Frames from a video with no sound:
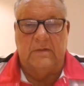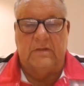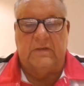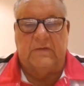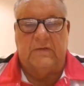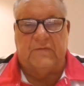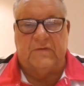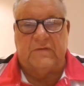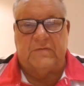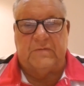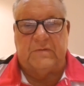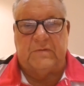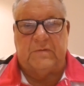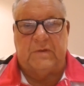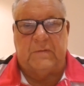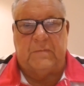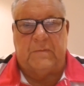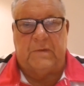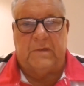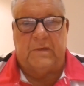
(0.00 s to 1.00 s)
The difference
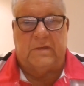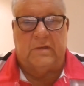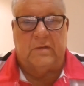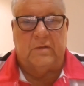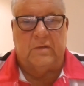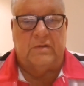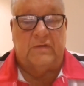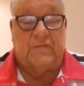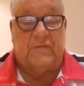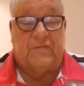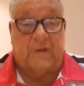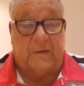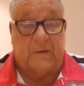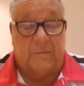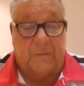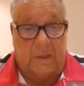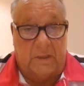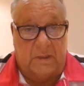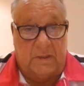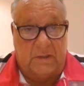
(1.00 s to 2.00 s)
between Piet, who's a
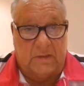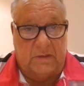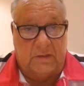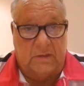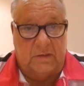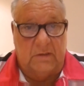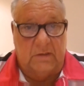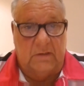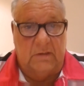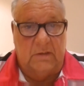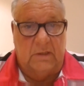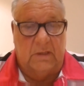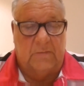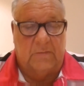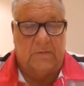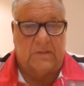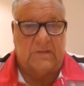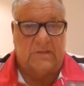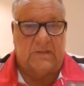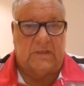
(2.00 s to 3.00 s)
fund manager,
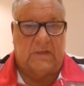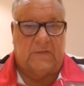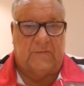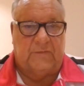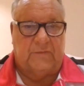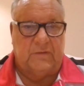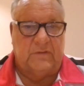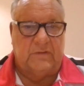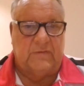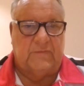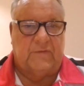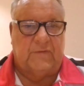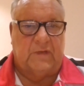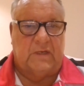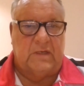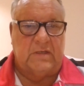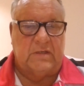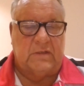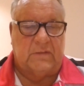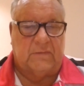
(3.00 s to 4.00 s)
and myself, who's a
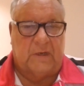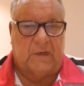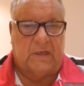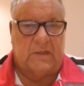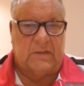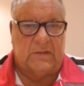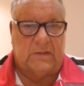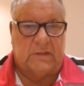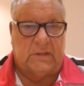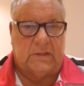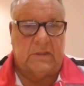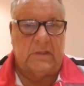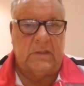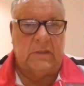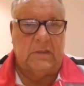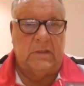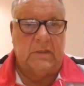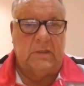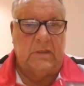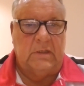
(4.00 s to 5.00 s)
financial advisor,
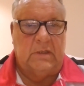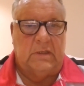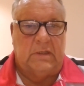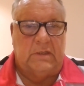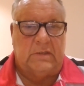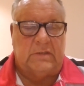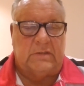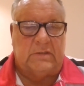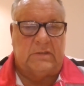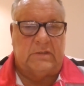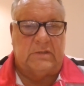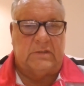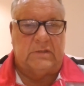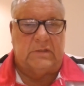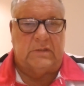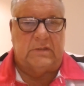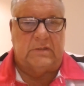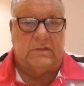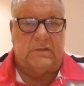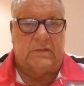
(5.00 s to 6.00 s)
is, is,
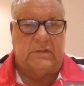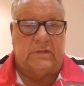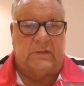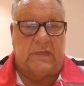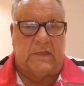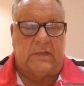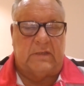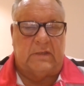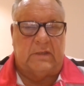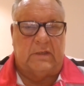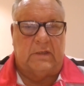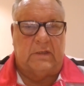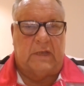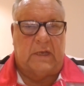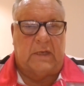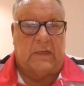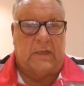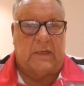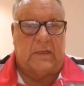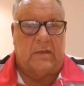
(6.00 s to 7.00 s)
is, is that
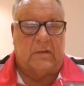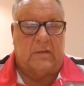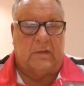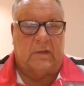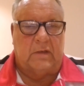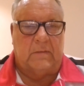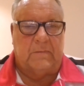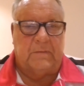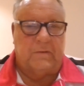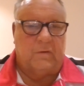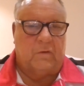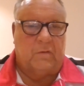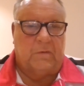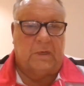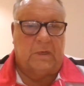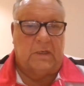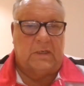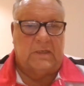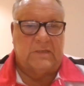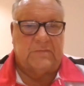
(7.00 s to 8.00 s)
I cannot go and put all
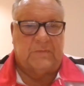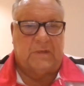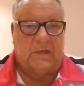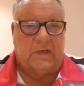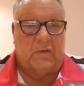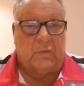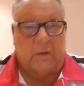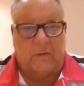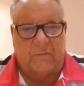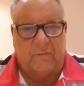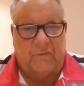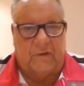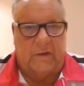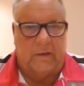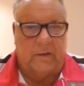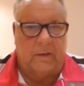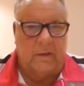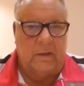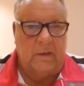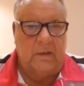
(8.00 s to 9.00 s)
my clients' money in one
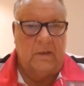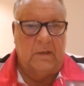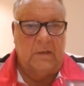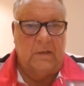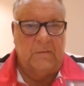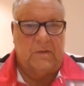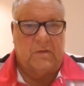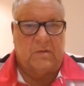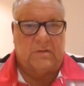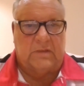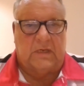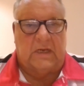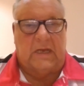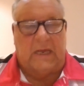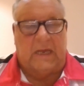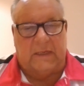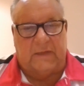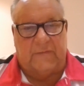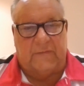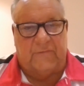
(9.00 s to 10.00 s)
fund because I
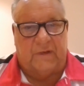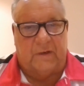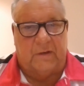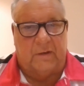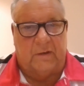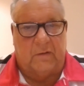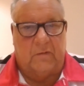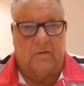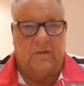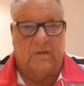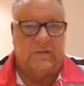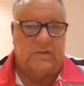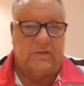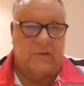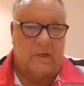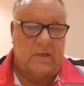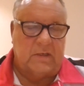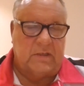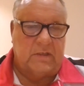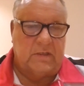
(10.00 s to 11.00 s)
like the fund or his
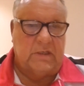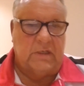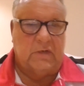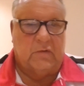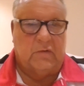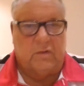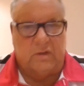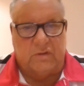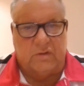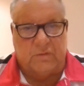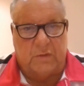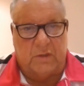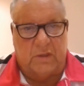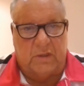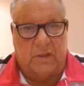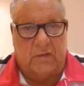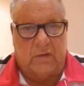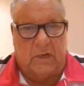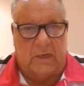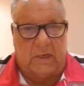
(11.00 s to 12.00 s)
strategy or it's
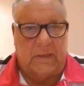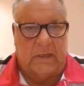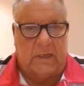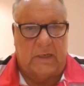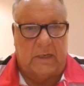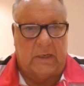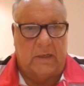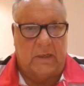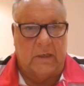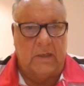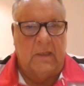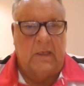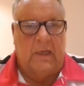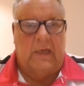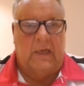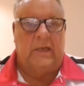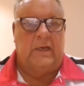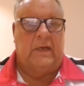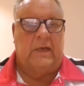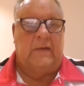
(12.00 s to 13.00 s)
working right now,
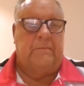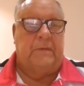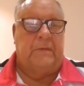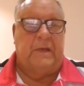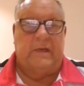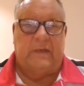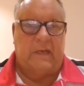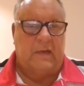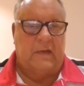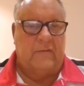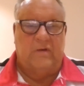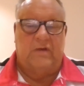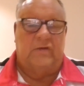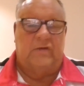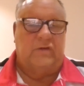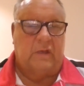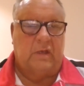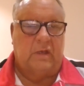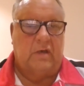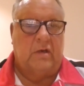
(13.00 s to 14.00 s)
and I bet
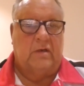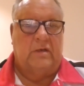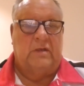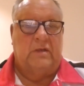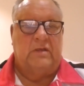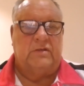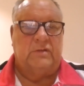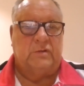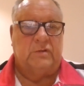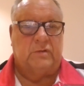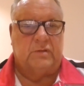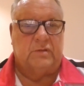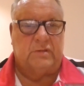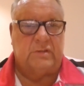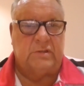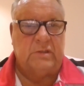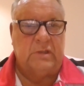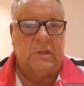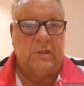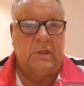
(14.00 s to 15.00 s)
everything on his
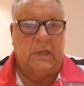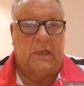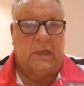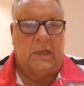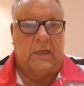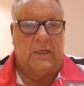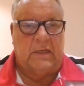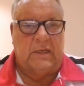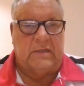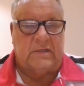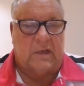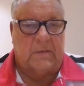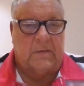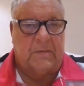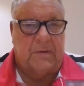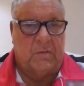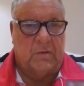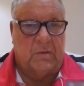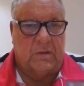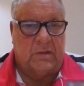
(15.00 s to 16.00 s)
horse and let's
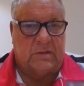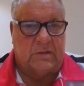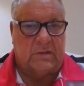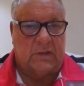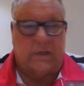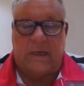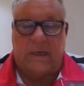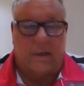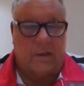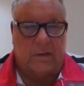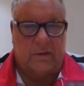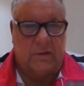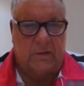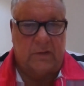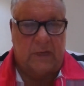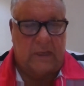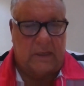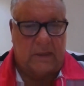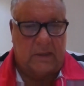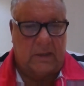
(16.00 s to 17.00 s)
hope he wins. I cannot
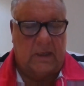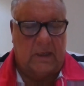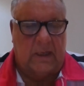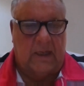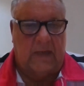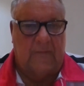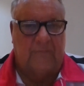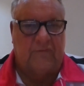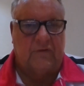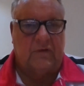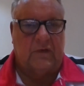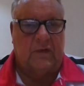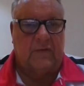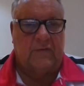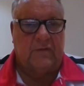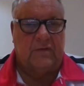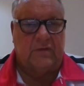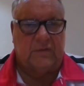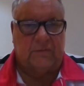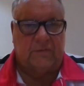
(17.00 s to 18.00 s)
do that. I have to
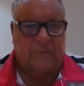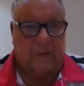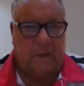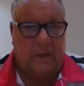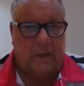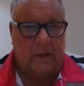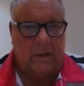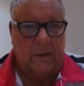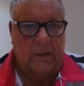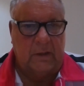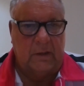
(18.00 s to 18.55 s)
diversify.